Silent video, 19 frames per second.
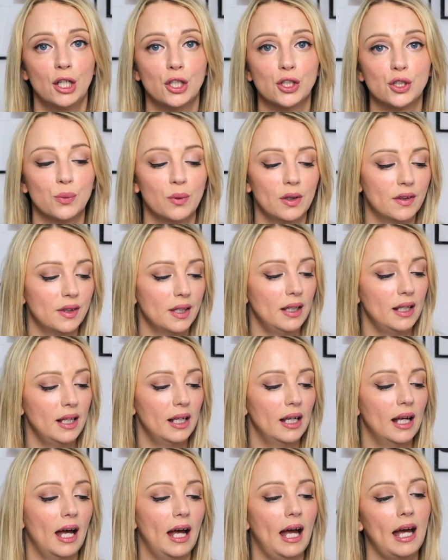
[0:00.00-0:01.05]
So with
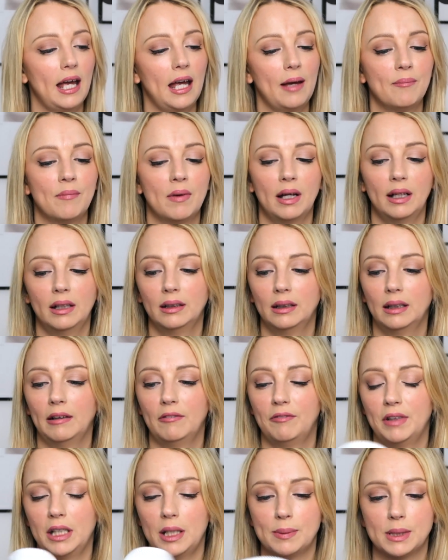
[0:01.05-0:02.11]
the
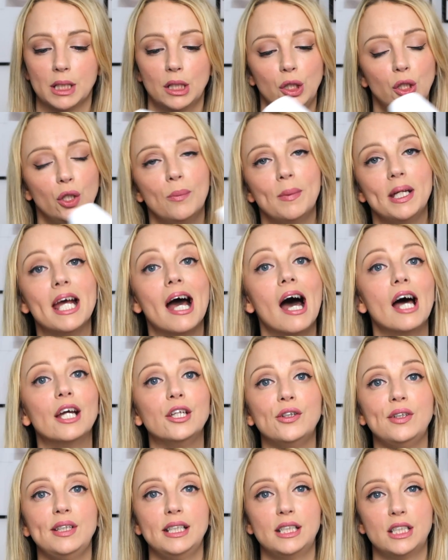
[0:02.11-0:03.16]
Philips Lumea,
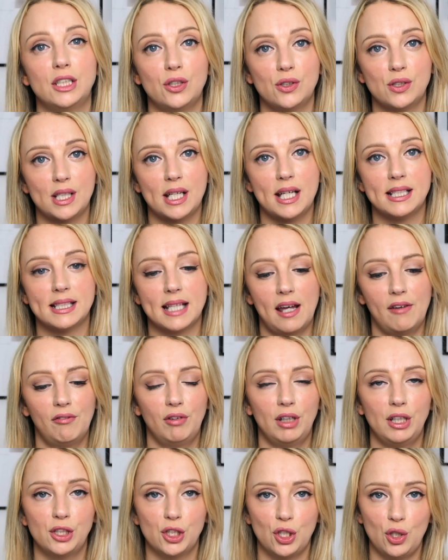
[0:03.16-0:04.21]
you need to do this
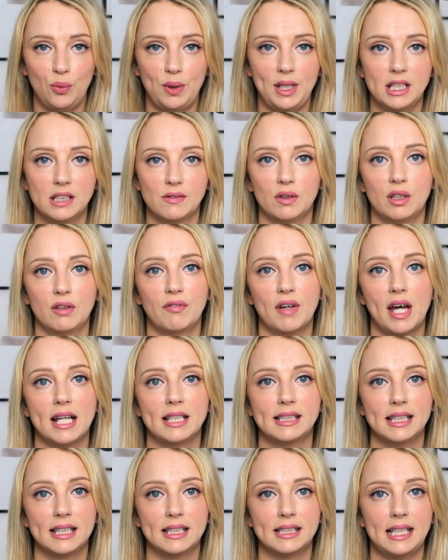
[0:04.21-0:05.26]
every 2 weeks for the
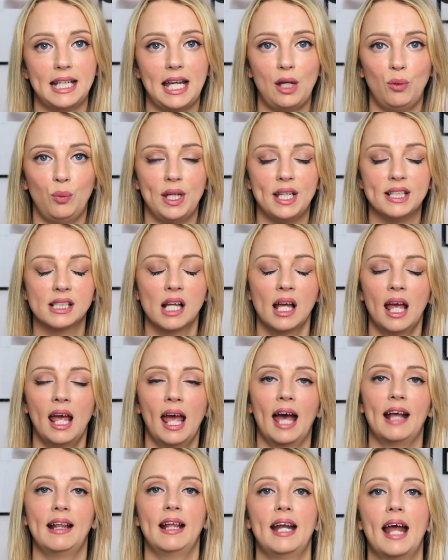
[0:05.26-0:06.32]
first 6 to 8 weeks,
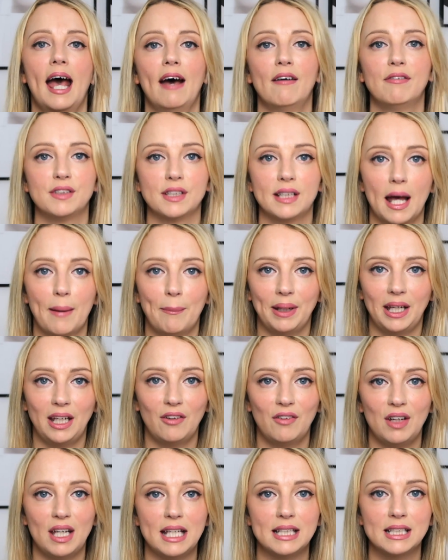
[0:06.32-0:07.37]
and then after that
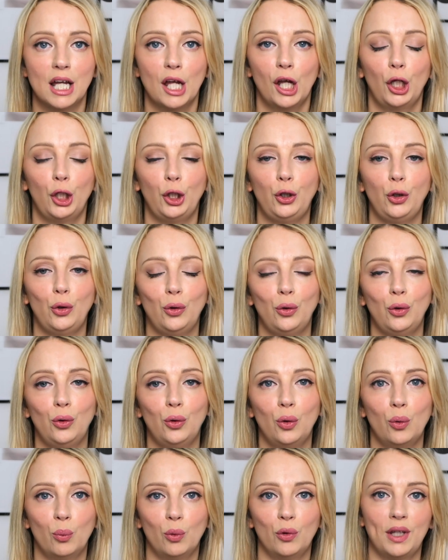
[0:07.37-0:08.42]
period
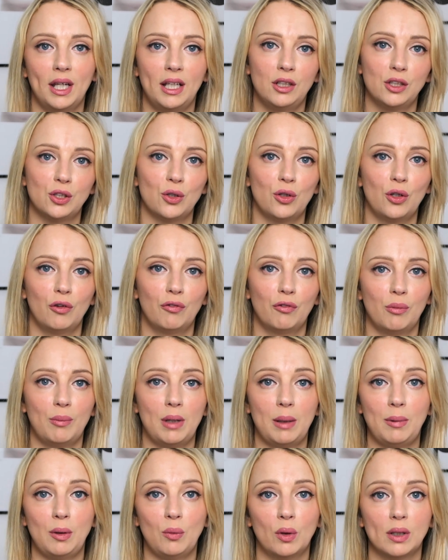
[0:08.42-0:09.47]
you will then do it for
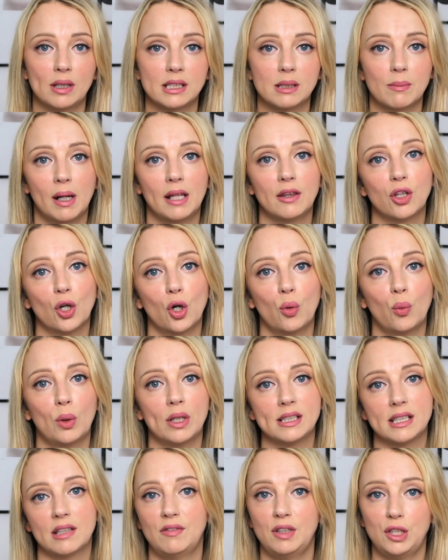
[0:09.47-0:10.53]
maybe once a month or
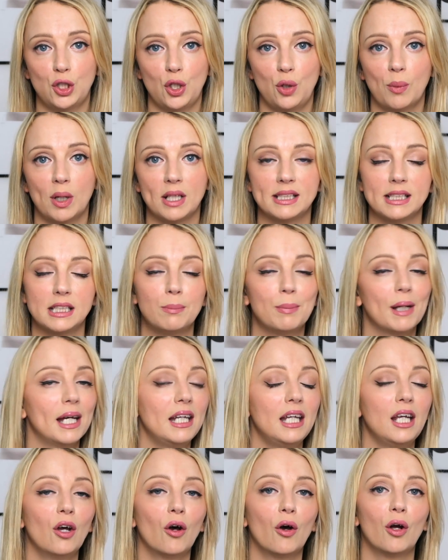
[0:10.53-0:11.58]
once every 2 months,
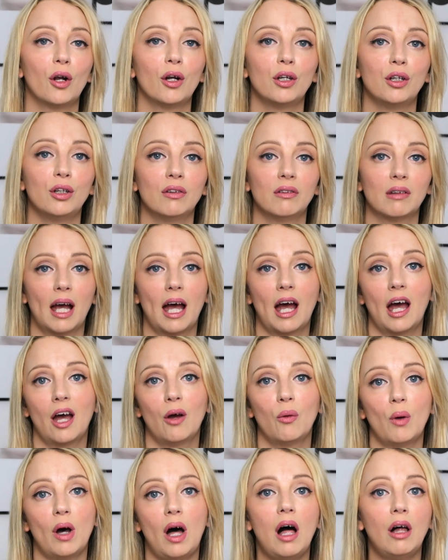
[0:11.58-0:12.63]
depending on
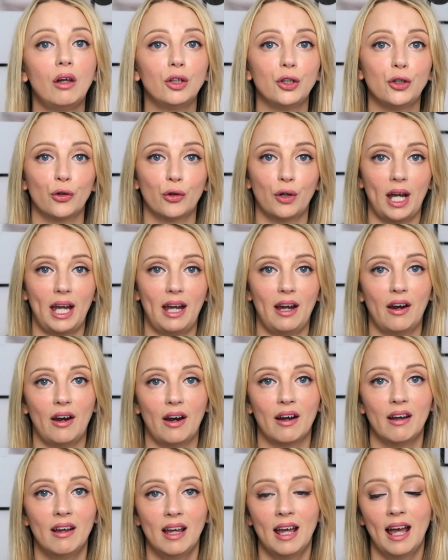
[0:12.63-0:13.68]
how well your
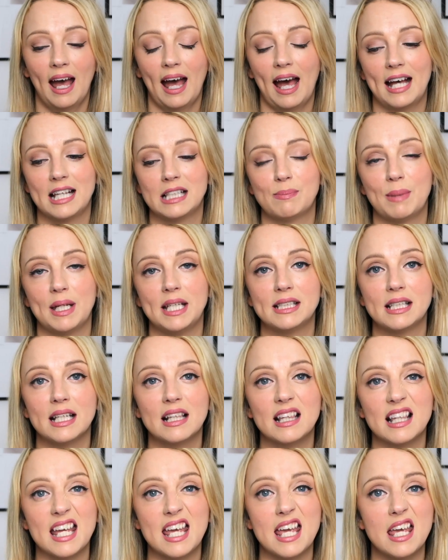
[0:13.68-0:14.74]
hair has
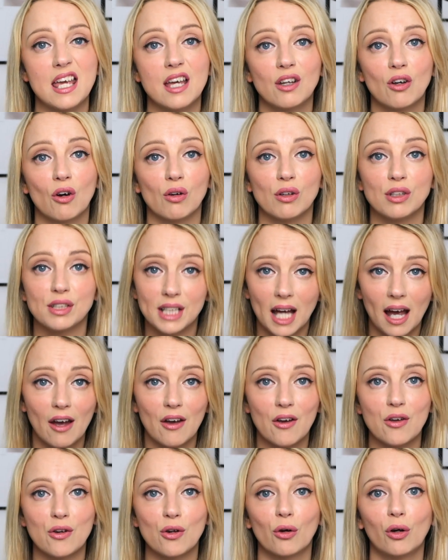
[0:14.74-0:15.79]
basically gone
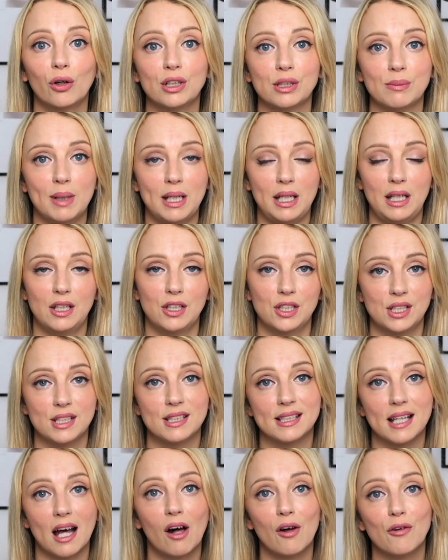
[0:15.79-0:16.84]
down or diminished
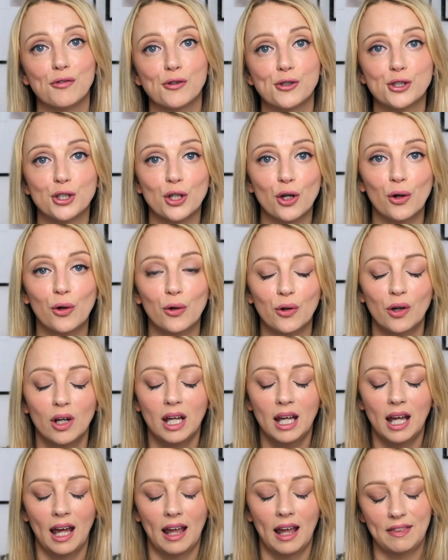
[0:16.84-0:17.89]
itself. So
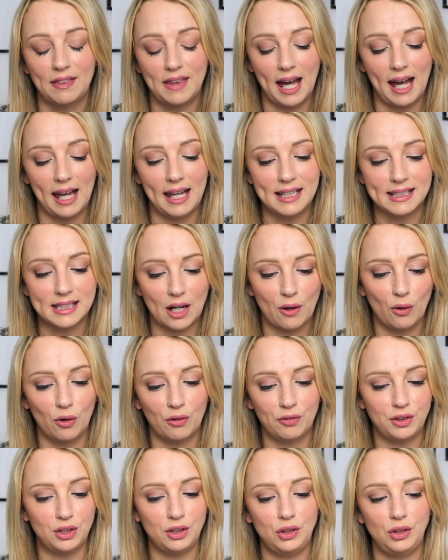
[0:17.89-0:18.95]
that is how
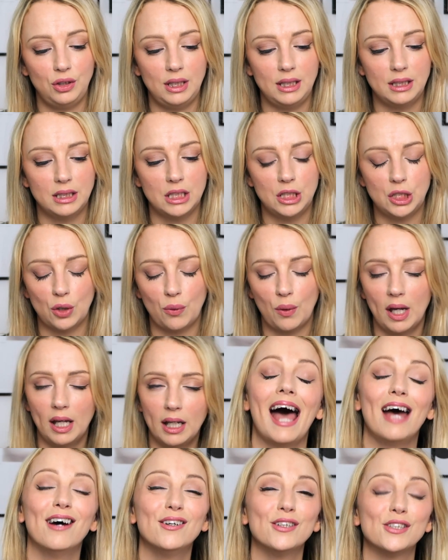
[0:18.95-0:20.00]
often you need to do it.
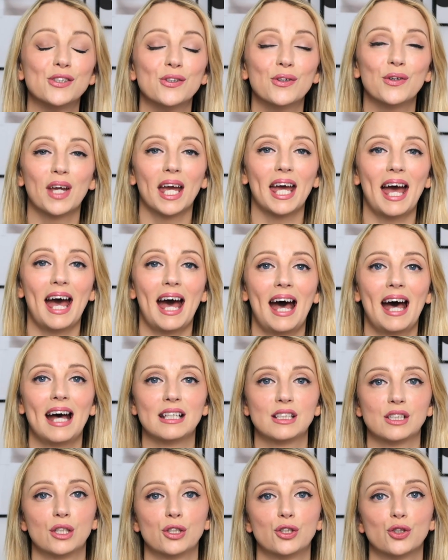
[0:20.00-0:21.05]
I also get
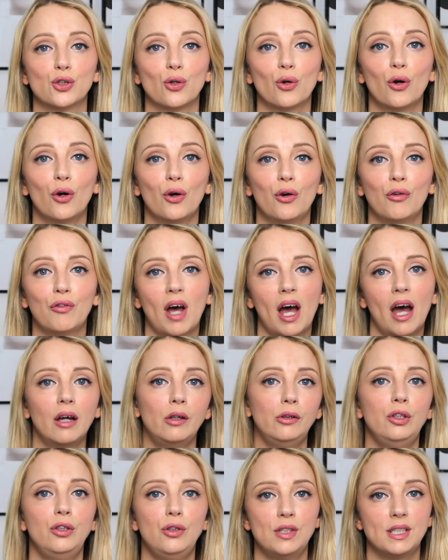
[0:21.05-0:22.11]
asked sort of how
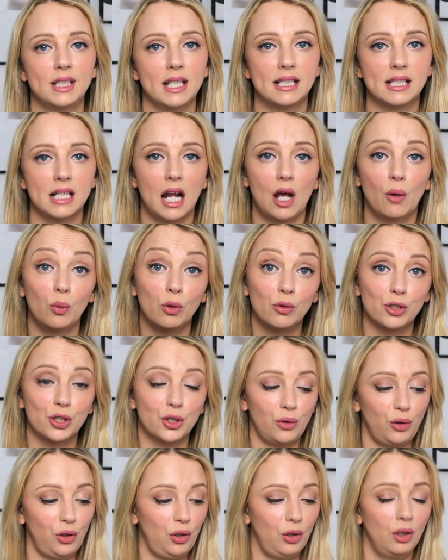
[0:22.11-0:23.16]
you use this, and I will
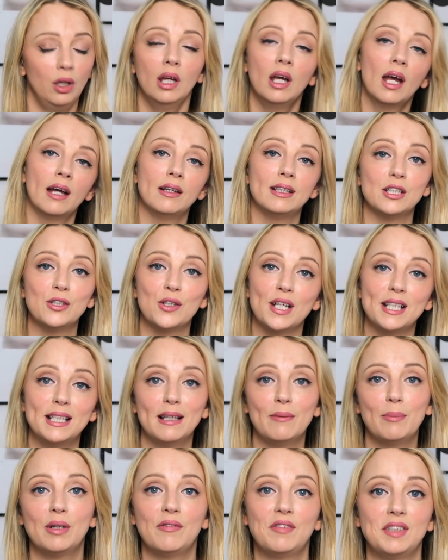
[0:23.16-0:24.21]
show you, do a
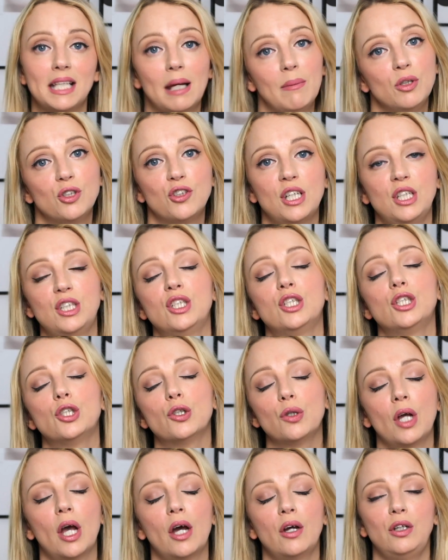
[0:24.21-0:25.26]
little bit of a demonstration to
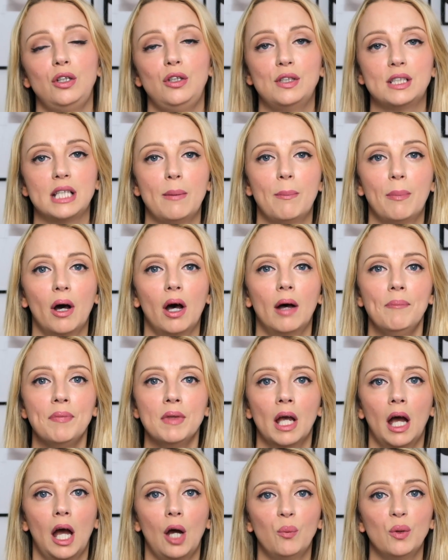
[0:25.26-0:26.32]
show you how you use it. But
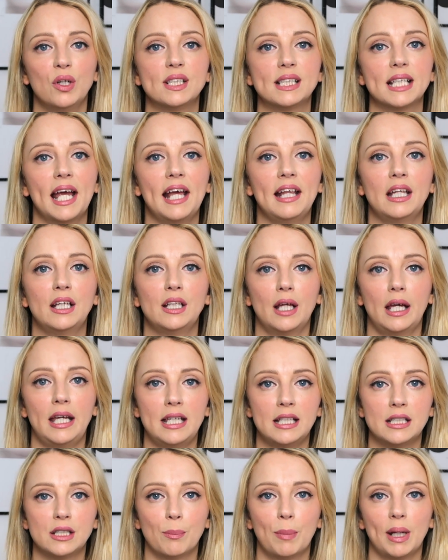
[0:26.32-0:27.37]
I will say that
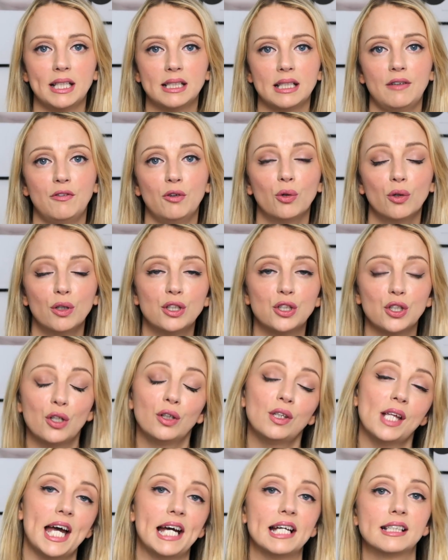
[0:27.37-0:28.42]
is basically, if you're going to do
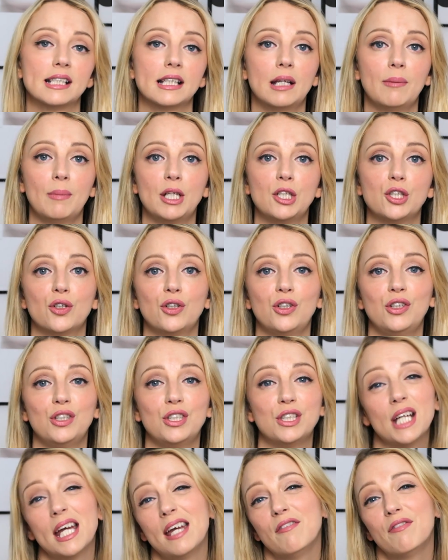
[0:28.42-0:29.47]
your legs, then make sure you
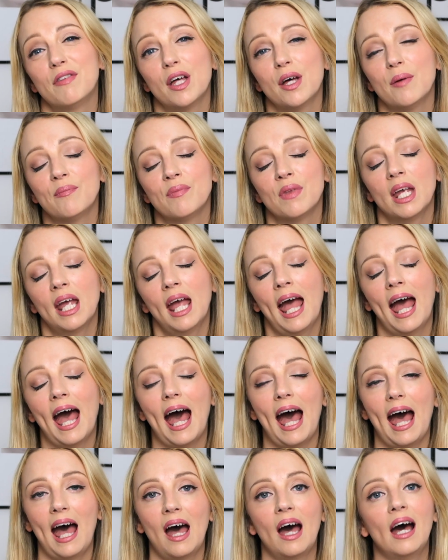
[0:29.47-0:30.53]
shave them,
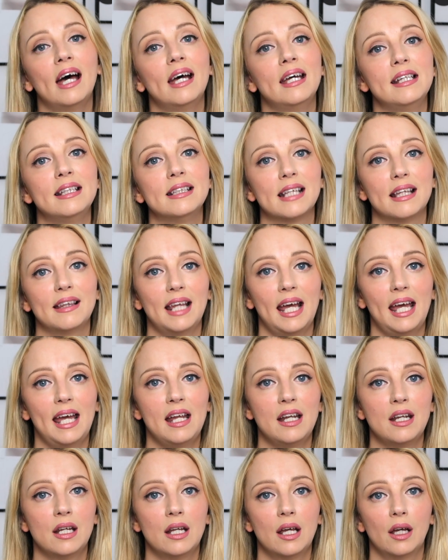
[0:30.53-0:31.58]
and
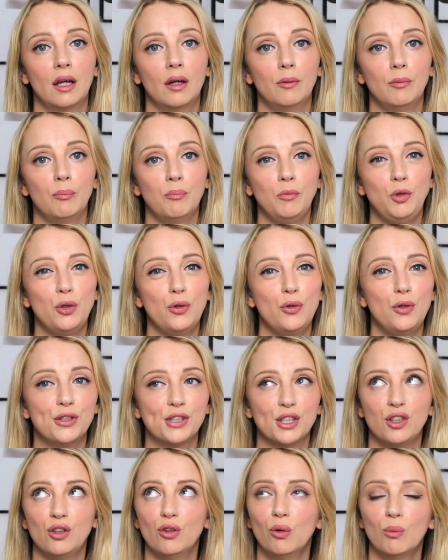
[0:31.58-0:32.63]
then
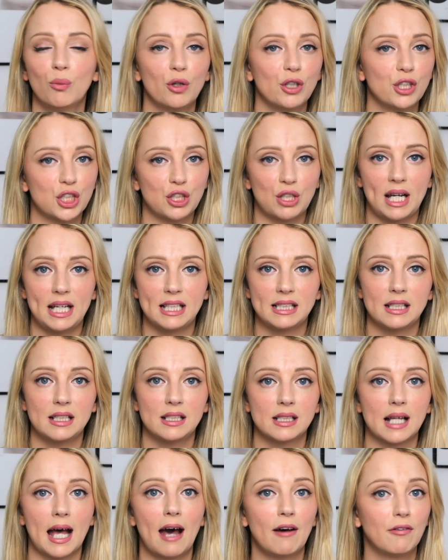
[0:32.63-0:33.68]
use no
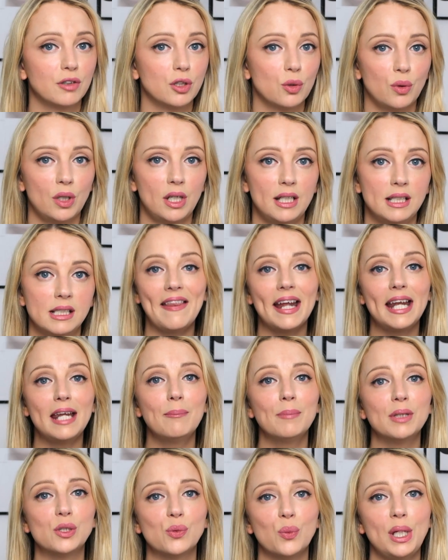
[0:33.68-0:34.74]
moisturisers afterwards. And then
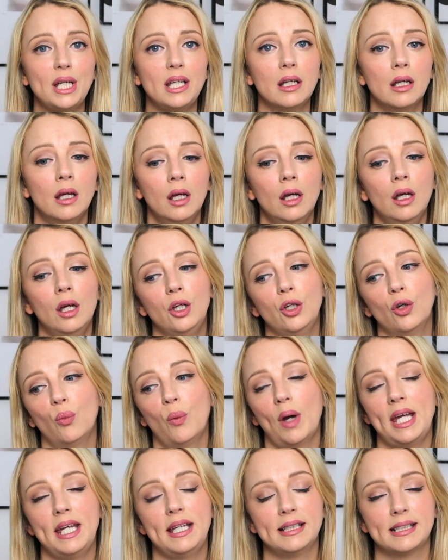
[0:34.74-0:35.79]
in between your
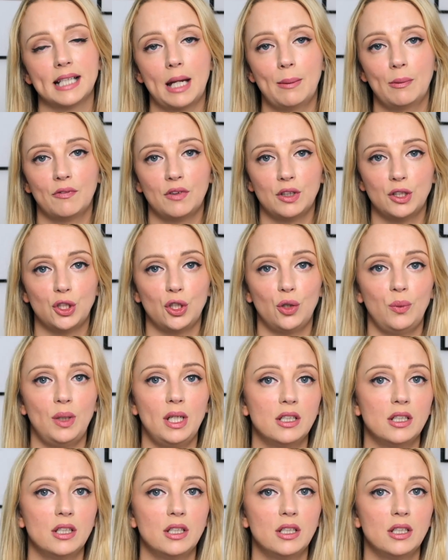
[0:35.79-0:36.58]
waiting time of the 2